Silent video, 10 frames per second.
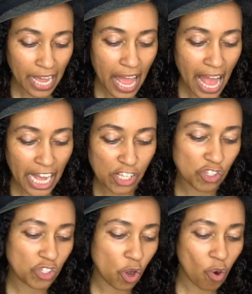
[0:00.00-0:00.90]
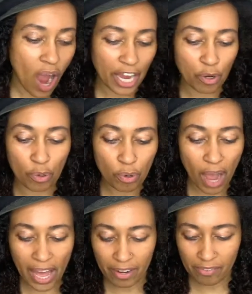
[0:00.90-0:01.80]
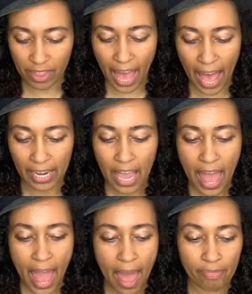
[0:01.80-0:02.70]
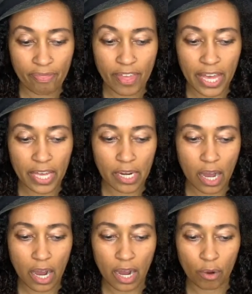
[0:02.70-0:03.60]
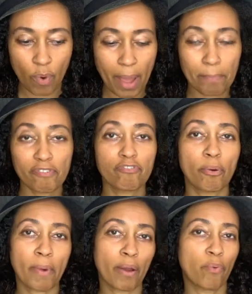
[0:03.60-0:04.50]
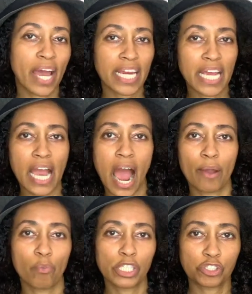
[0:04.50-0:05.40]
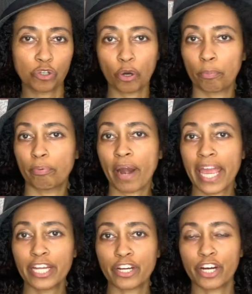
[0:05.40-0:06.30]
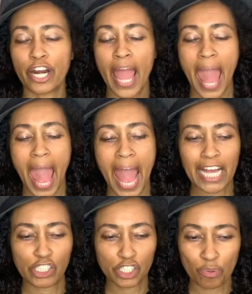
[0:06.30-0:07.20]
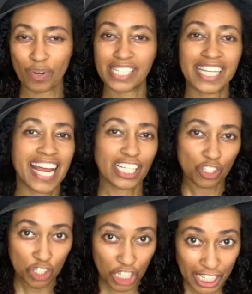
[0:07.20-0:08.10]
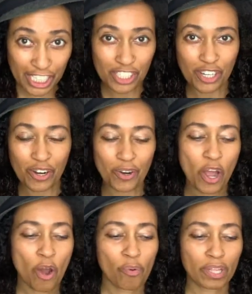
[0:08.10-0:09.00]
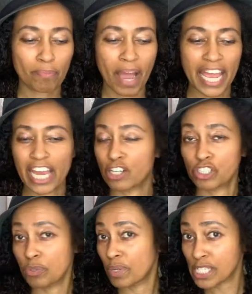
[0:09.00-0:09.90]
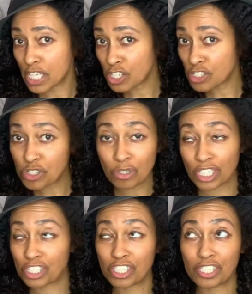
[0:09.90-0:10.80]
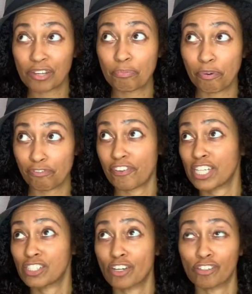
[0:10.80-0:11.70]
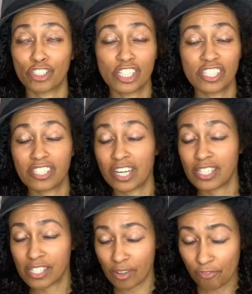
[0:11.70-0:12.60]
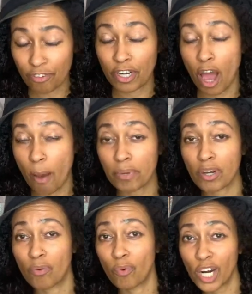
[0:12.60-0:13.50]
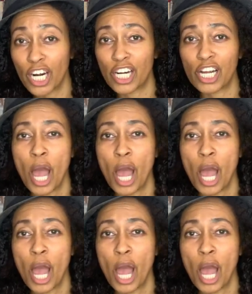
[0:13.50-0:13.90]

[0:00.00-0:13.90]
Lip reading: And so I grew out of that. And then right before my wedding, I went to a braider, and she wasn't as gentle with my hair. And she wasn't a student, she's a professional. She's done some phenomenal work,